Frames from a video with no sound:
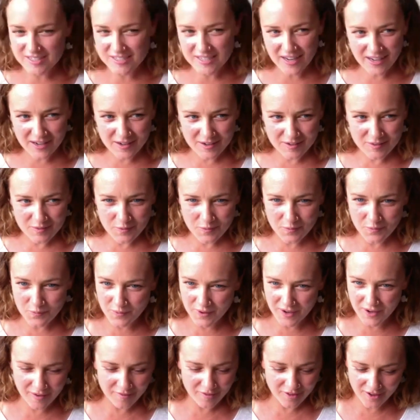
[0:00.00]
say
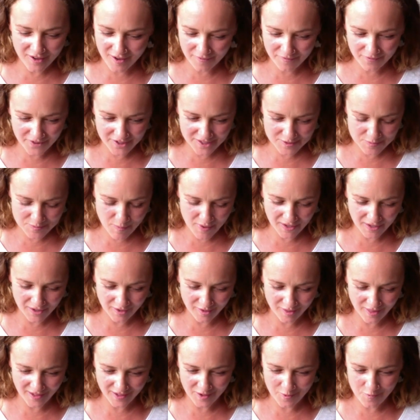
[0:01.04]
whenever I first met you
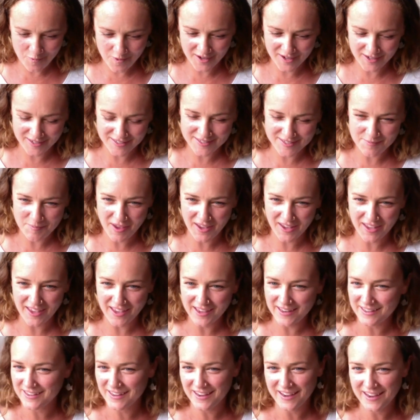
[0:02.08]
that you wanted to make
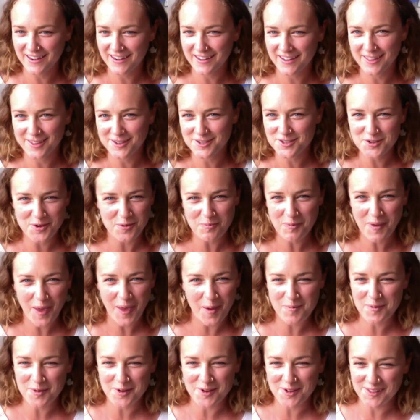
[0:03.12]
Indiana the shrimp
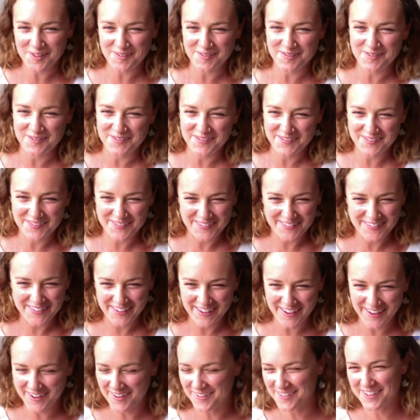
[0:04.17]
capital of,
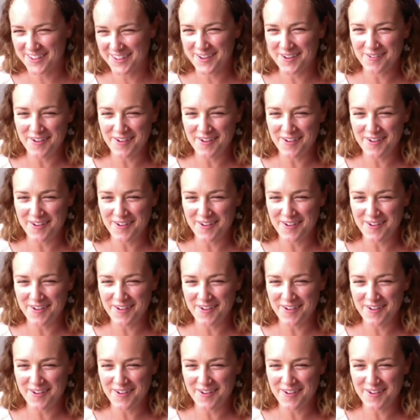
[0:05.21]
you know, I still